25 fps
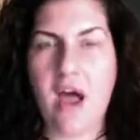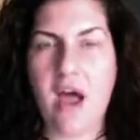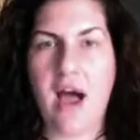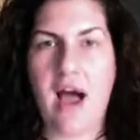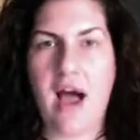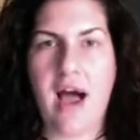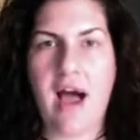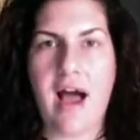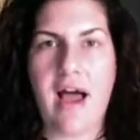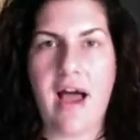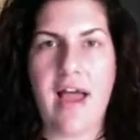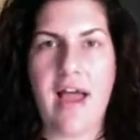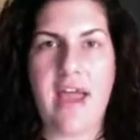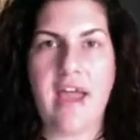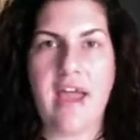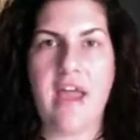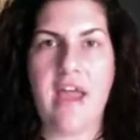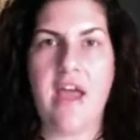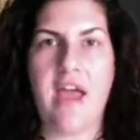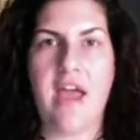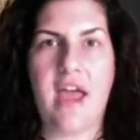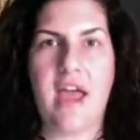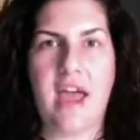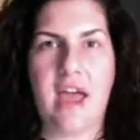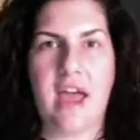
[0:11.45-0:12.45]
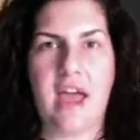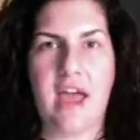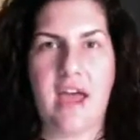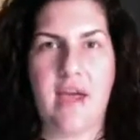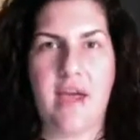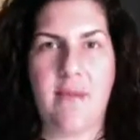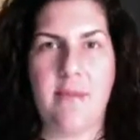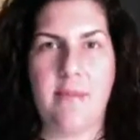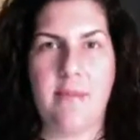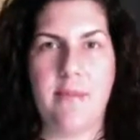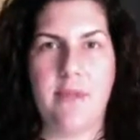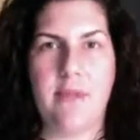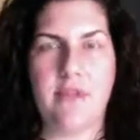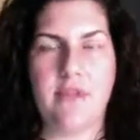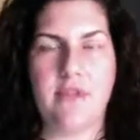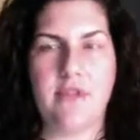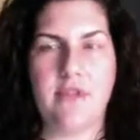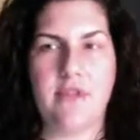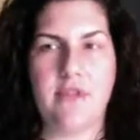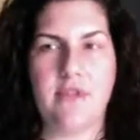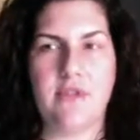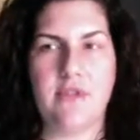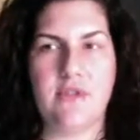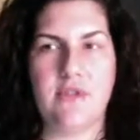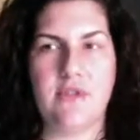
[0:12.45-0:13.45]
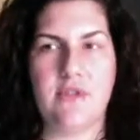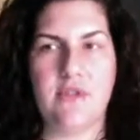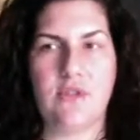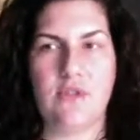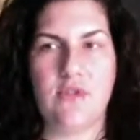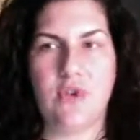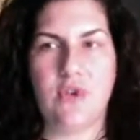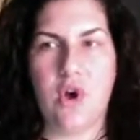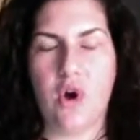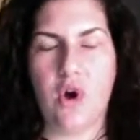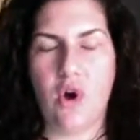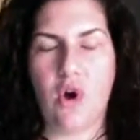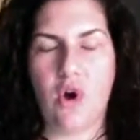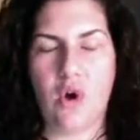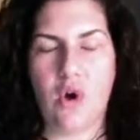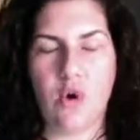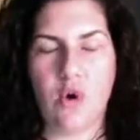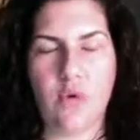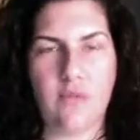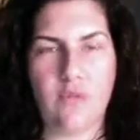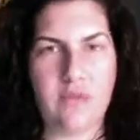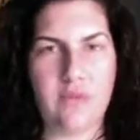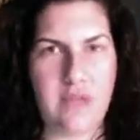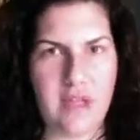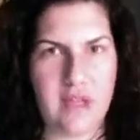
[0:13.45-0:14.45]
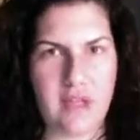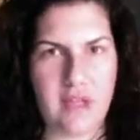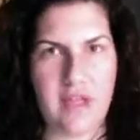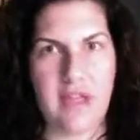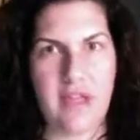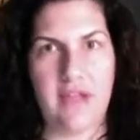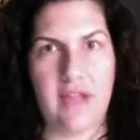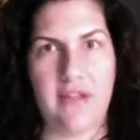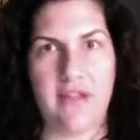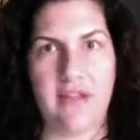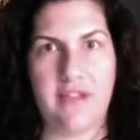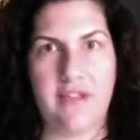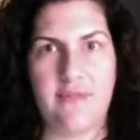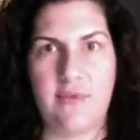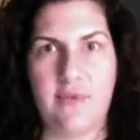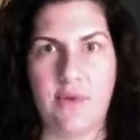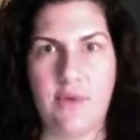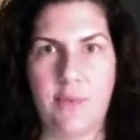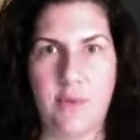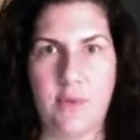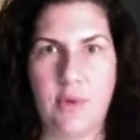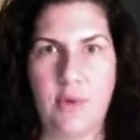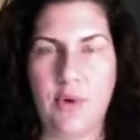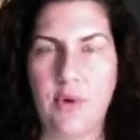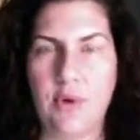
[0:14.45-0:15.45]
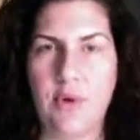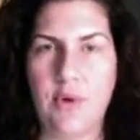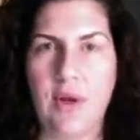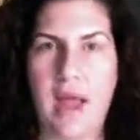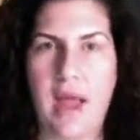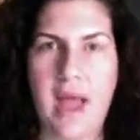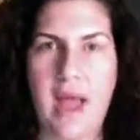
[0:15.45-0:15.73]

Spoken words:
I am so feeling this full moon,